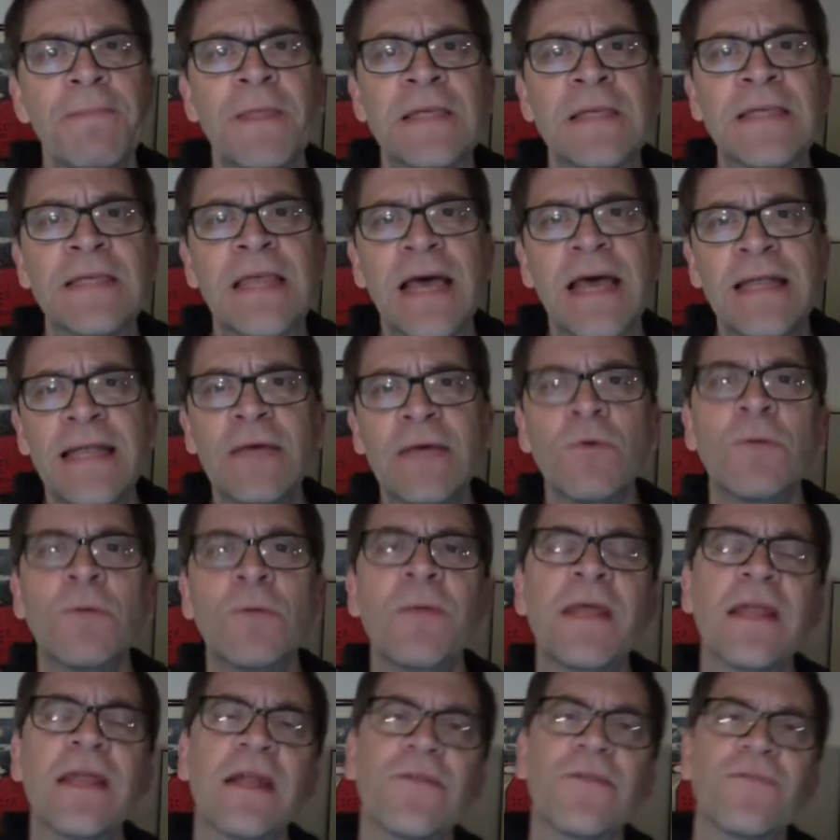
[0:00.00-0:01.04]
See, the idea would
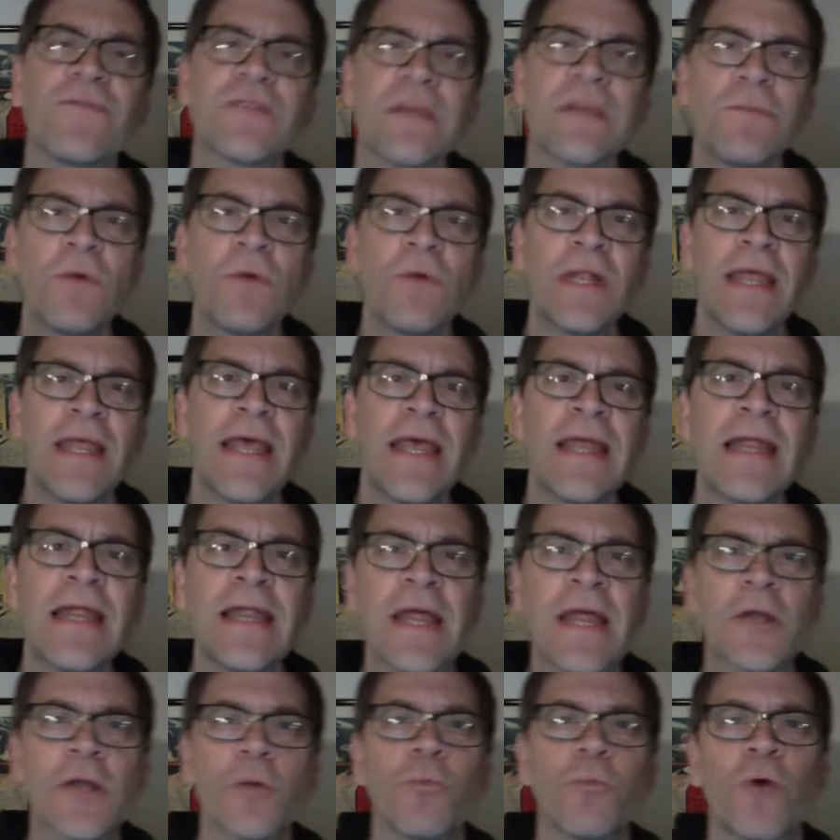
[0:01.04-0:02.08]
be that if someone in an
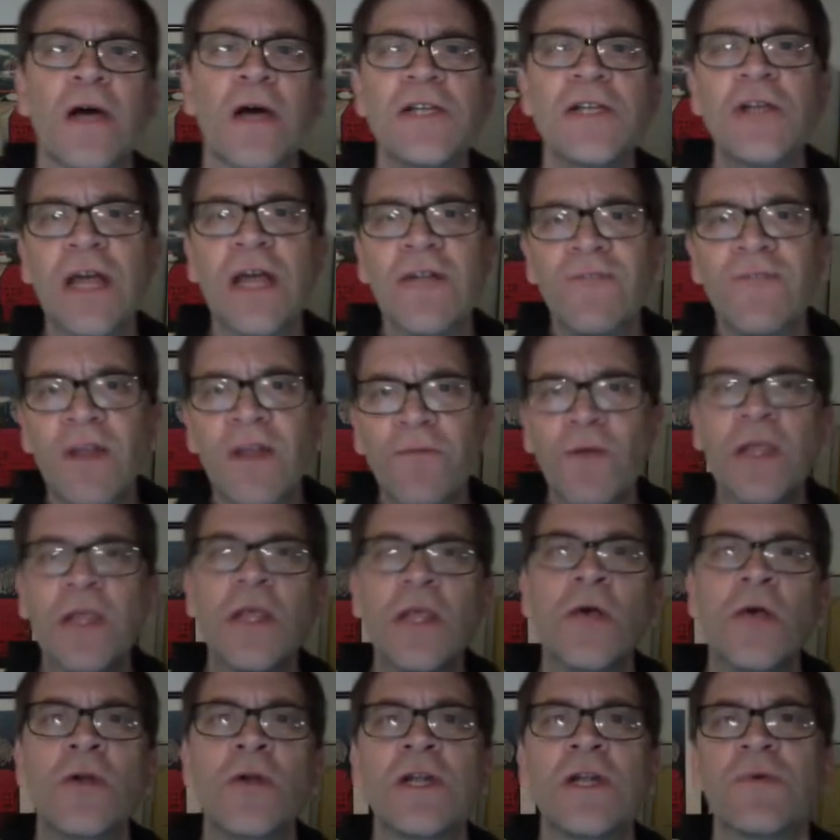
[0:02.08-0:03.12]
enterprise, you got different
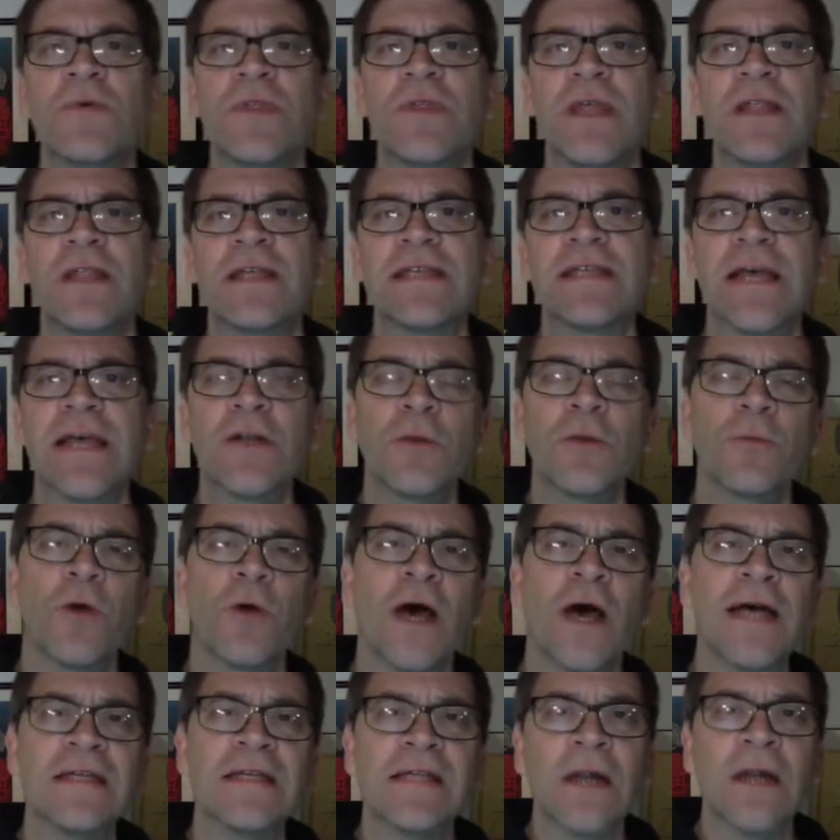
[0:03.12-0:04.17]
units within this
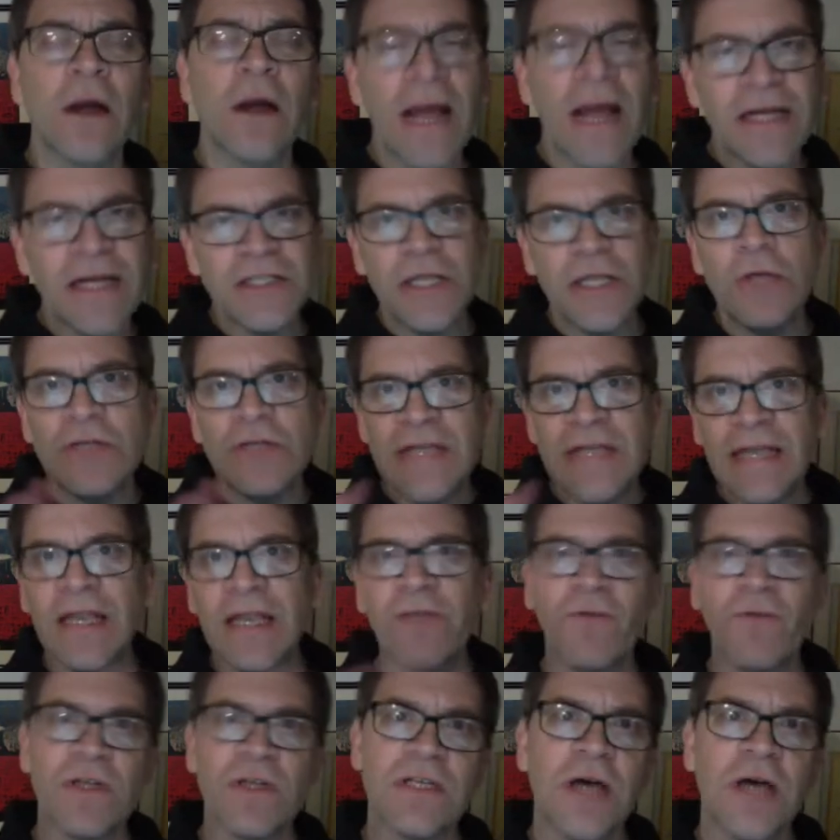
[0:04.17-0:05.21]
enterprise that are actually using
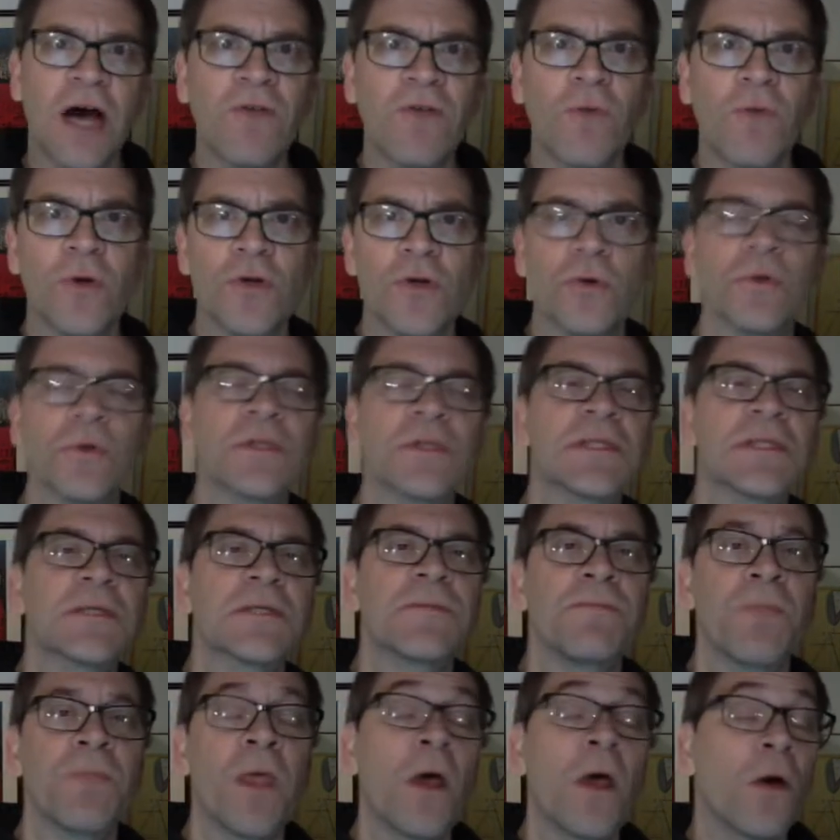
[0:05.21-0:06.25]
different software tools.
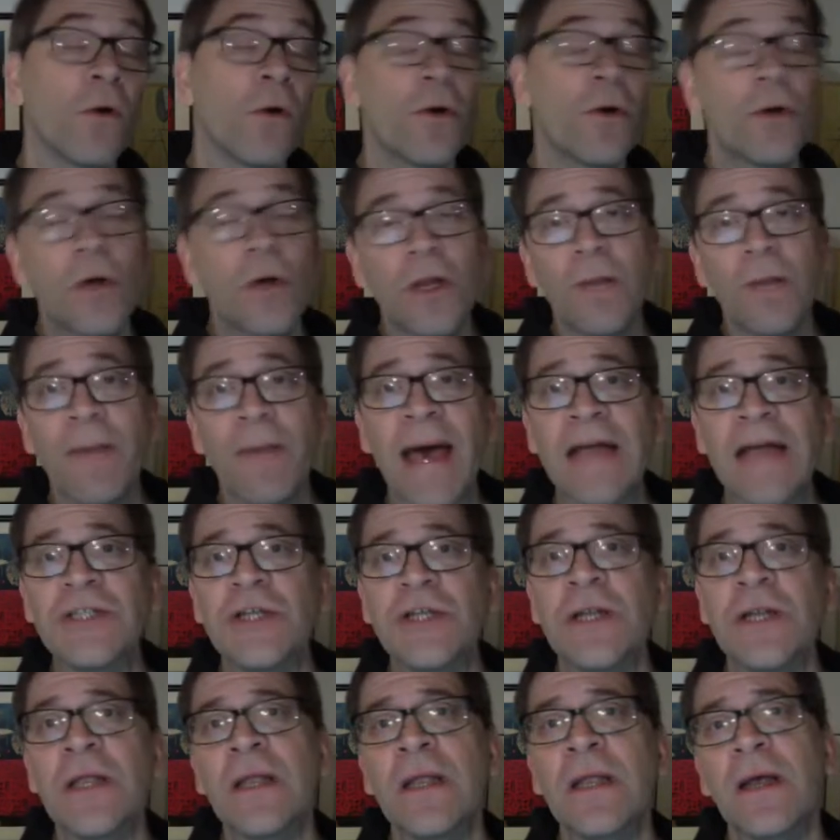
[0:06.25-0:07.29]
Or you could
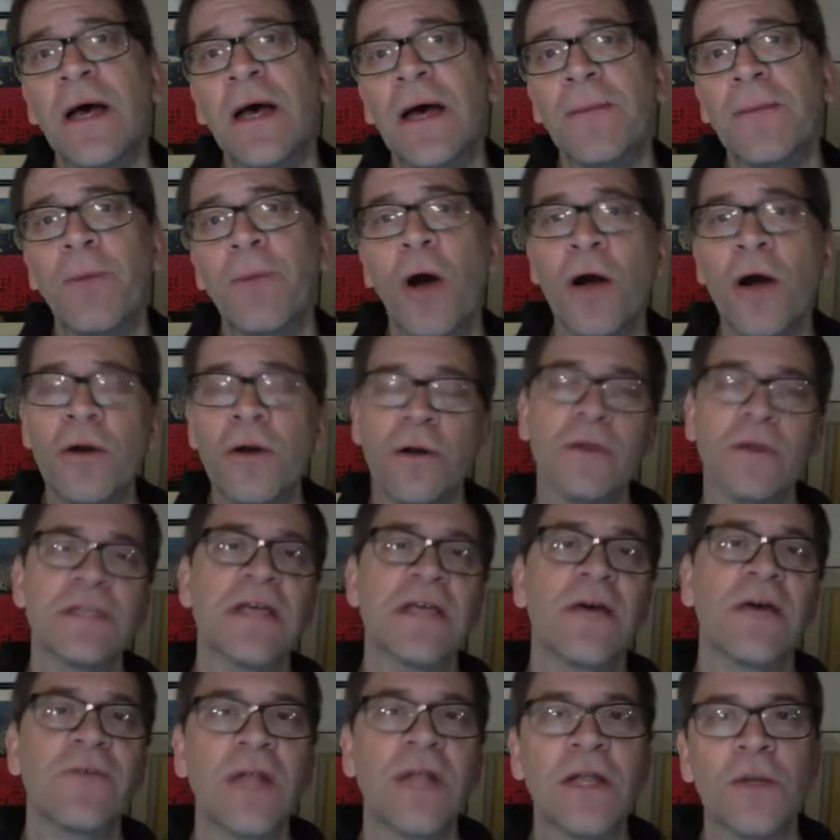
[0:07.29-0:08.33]
imagine partners
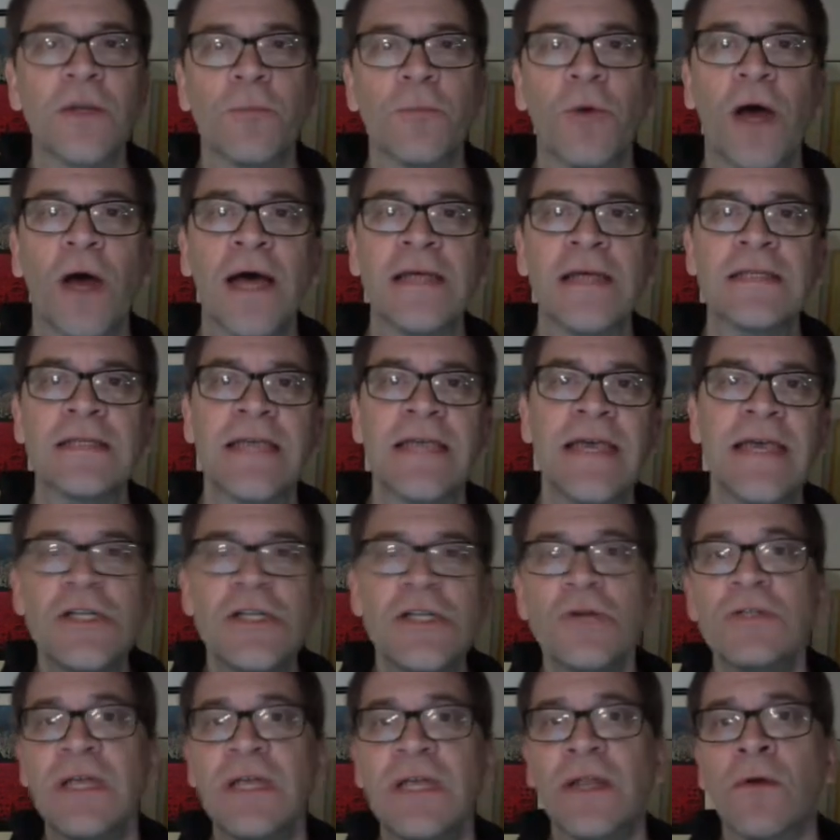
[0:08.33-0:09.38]
of an enterprise, each
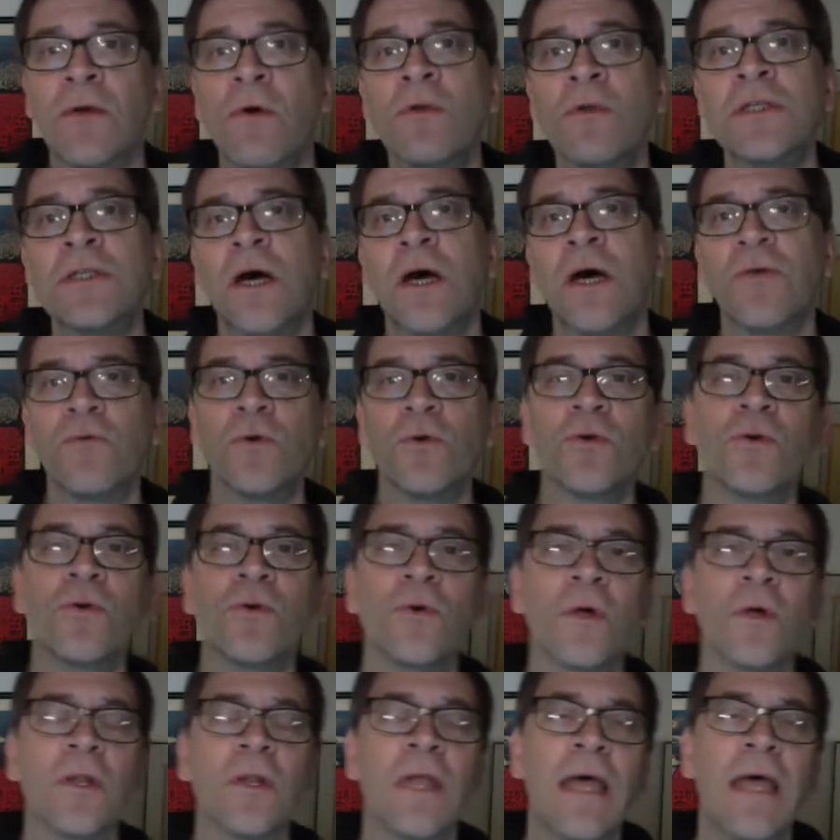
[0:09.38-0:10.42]
using their own software
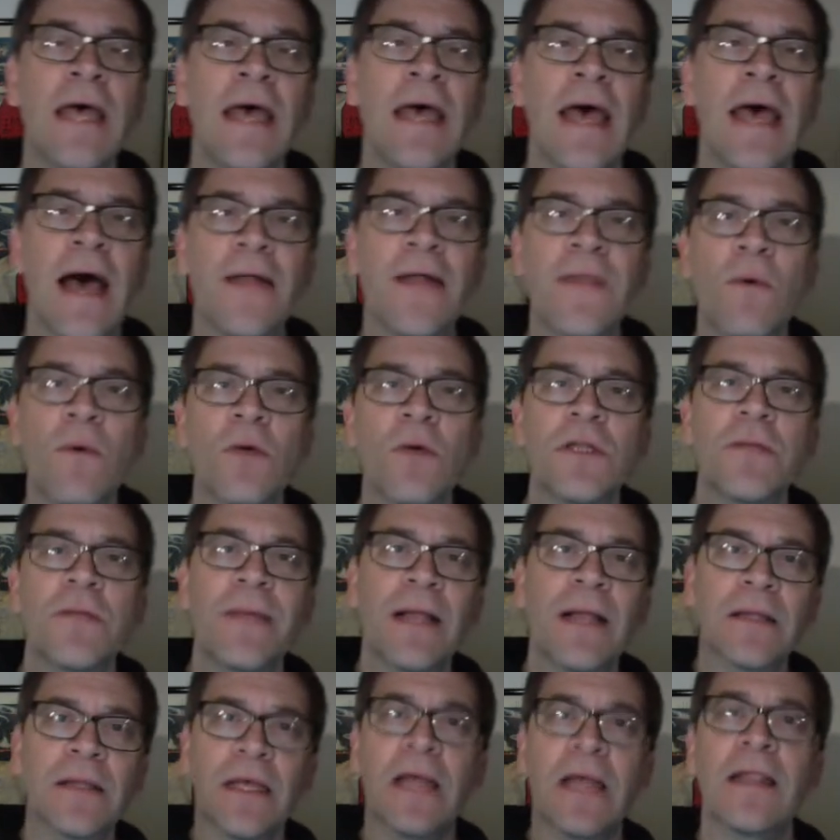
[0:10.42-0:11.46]
tool, and they want to be
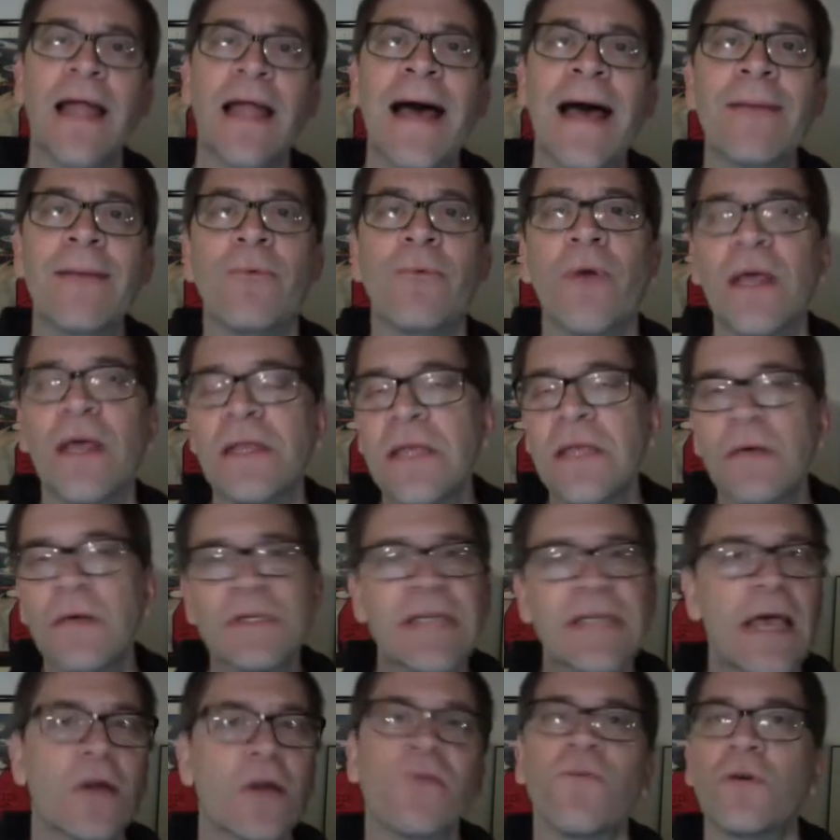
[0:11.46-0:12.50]
able to collaborate,
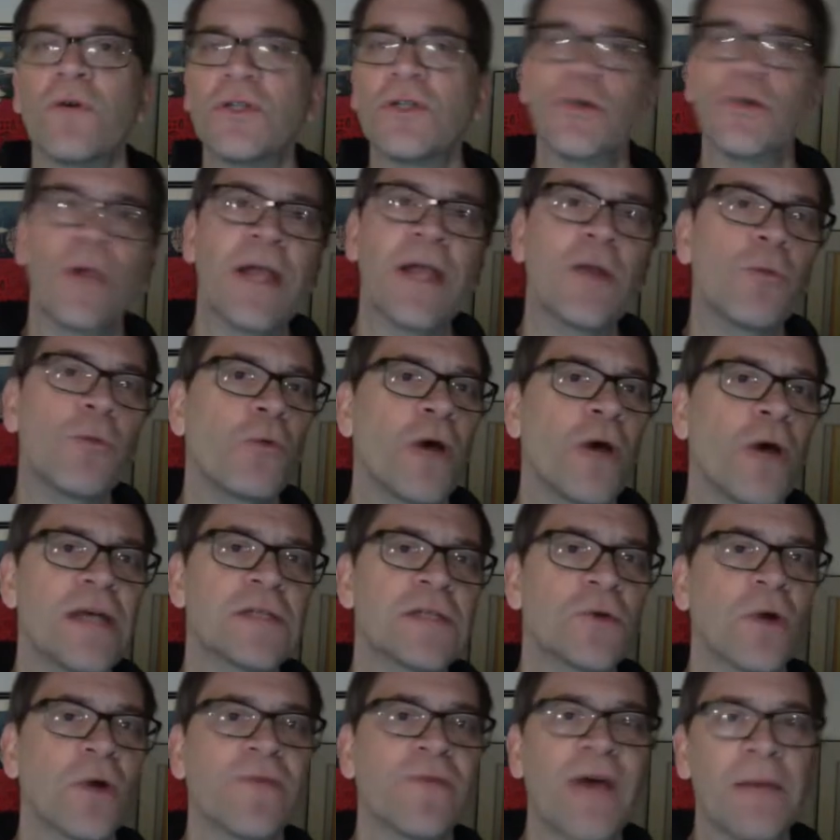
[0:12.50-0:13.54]
say, on a virtual
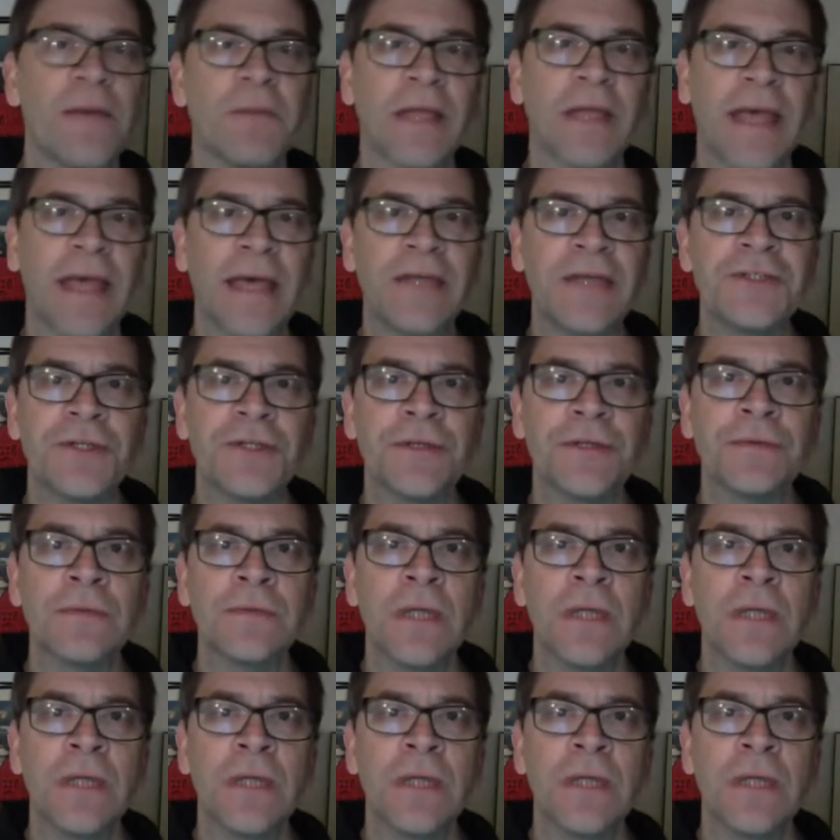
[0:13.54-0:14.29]
enterprise sort of application.